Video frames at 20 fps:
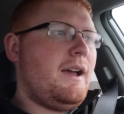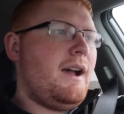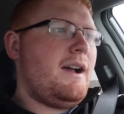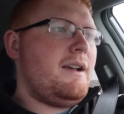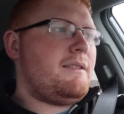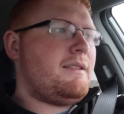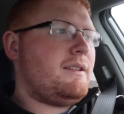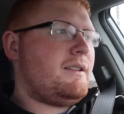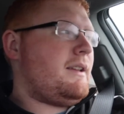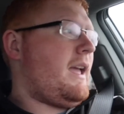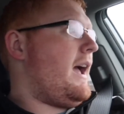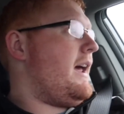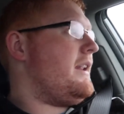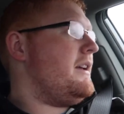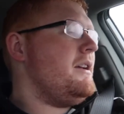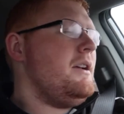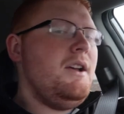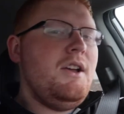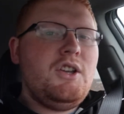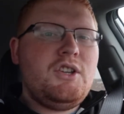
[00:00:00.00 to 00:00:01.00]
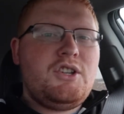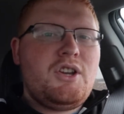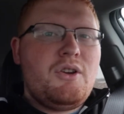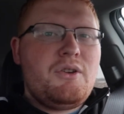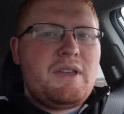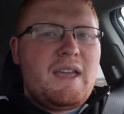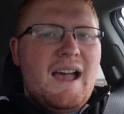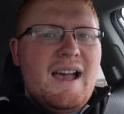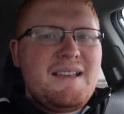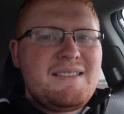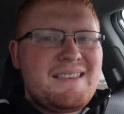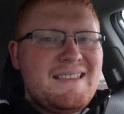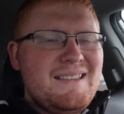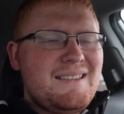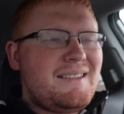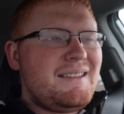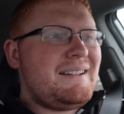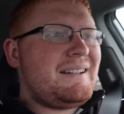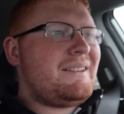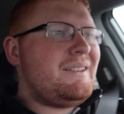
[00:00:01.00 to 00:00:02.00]
you guys to kind of show you guys
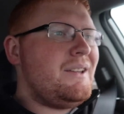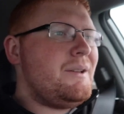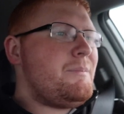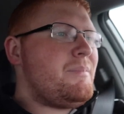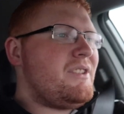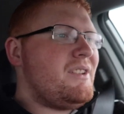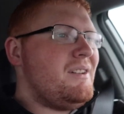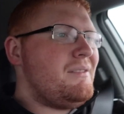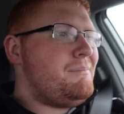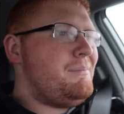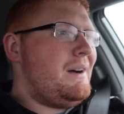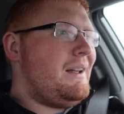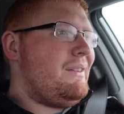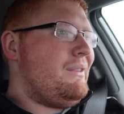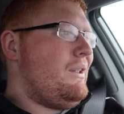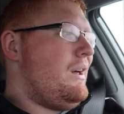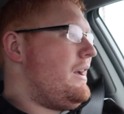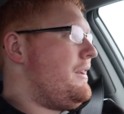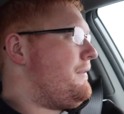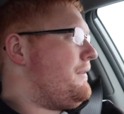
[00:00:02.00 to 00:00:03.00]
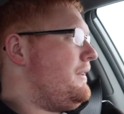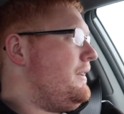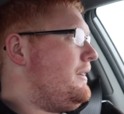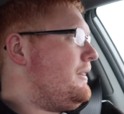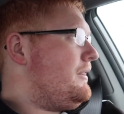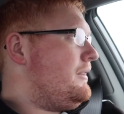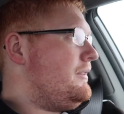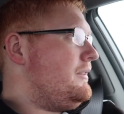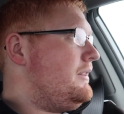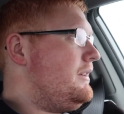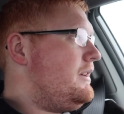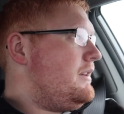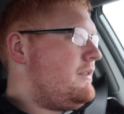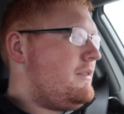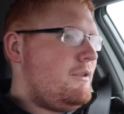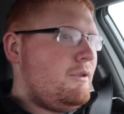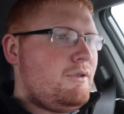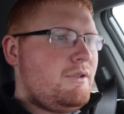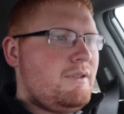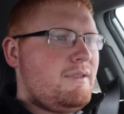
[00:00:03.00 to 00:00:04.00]
into a glimpse of my life here, and
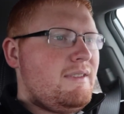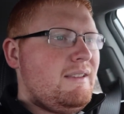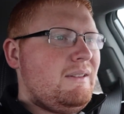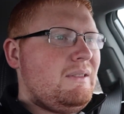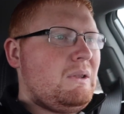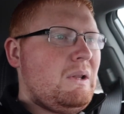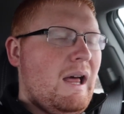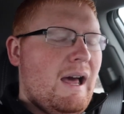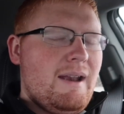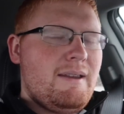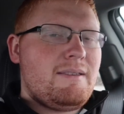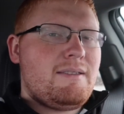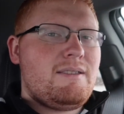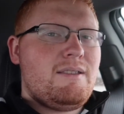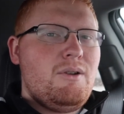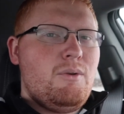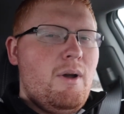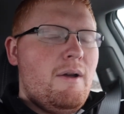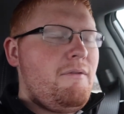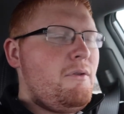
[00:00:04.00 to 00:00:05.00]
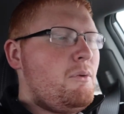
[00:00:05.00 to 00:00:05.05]
there's just a lot of snow